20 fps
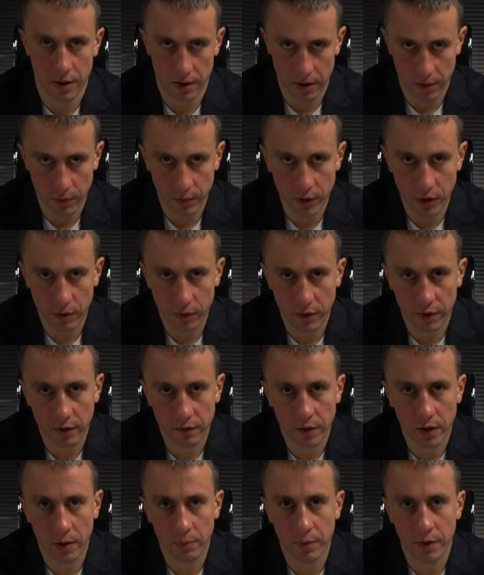which we are
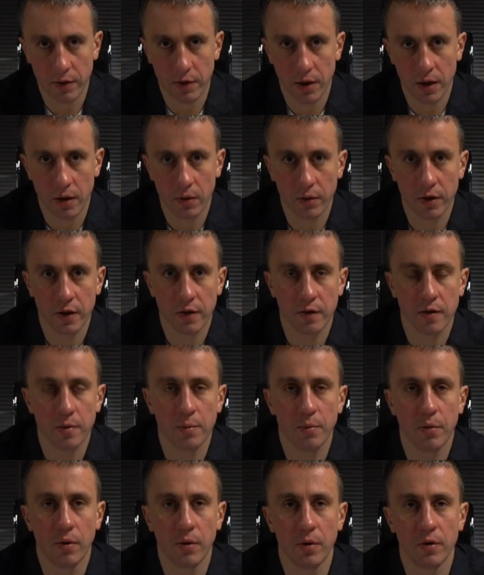developing now can
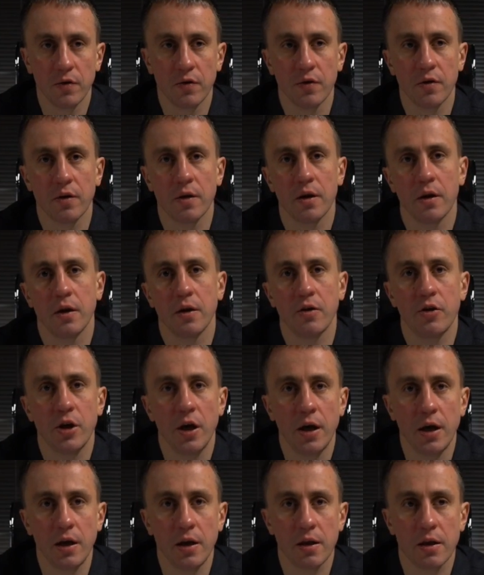support
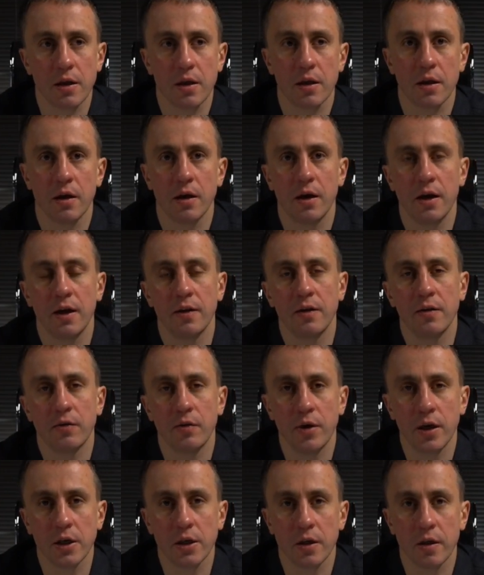chains and
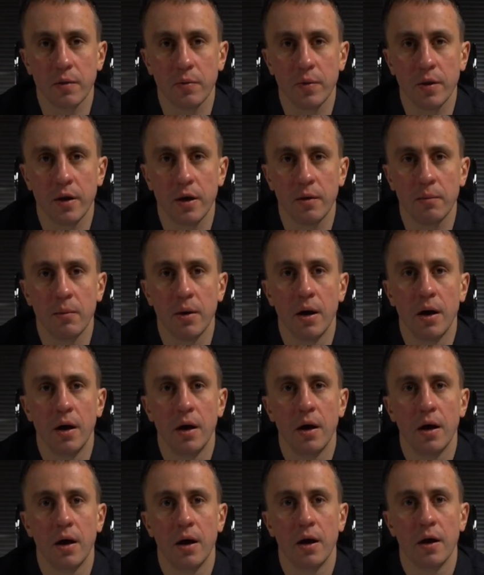interactions with them,
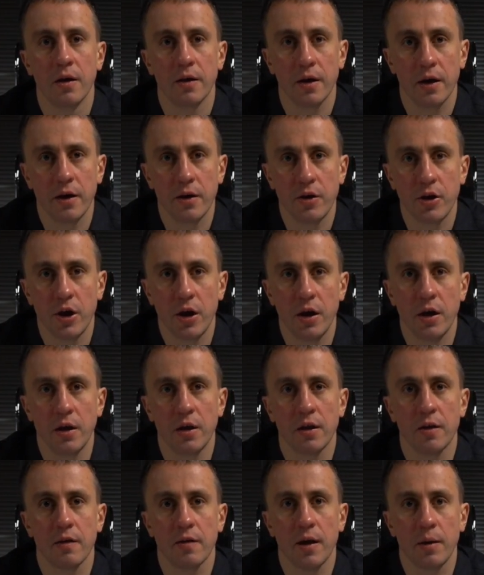side
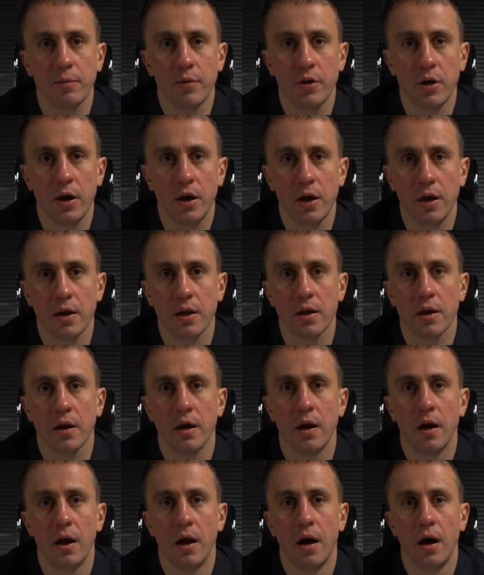chains, sub chains.
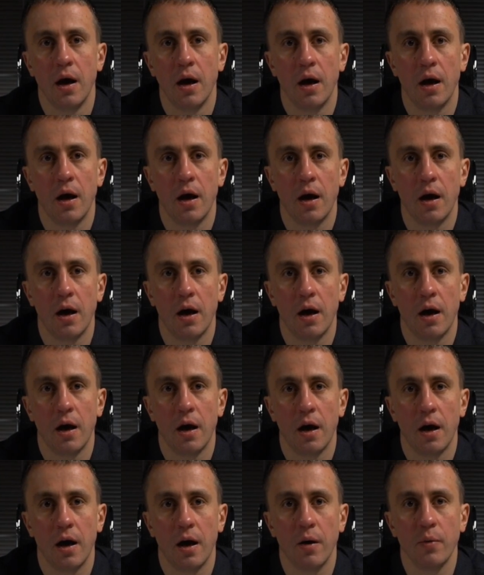
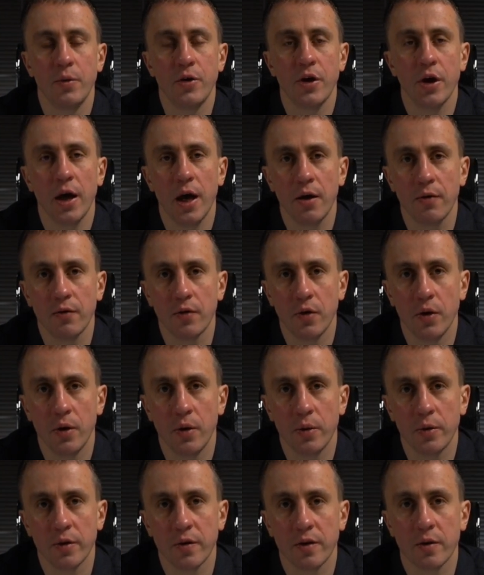which have
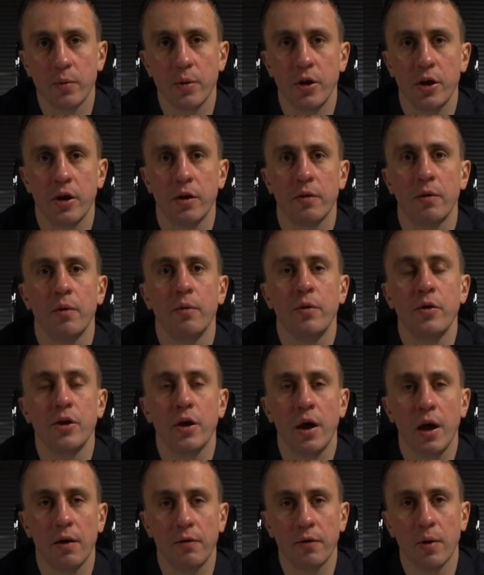tokens, which
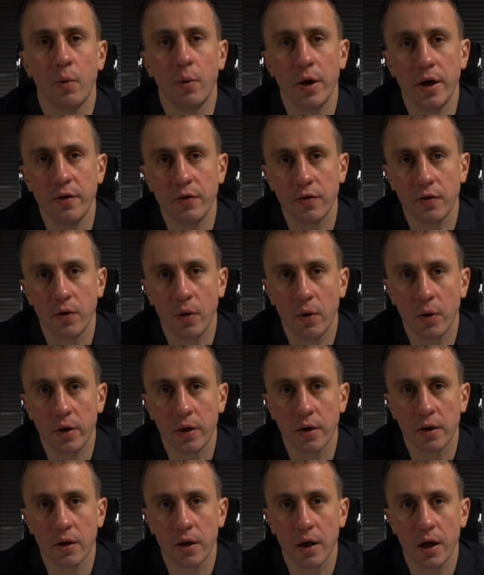have Waves
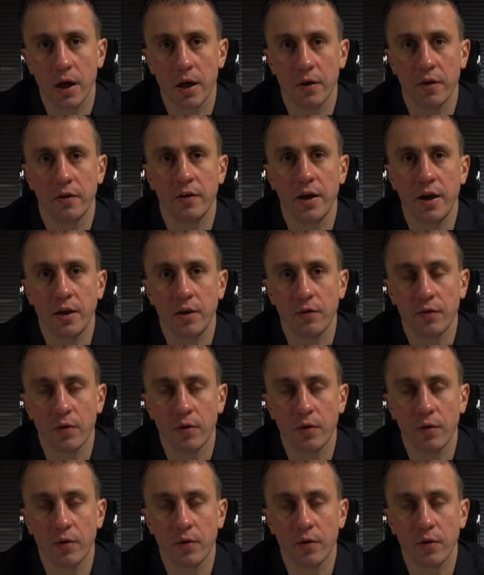token as a native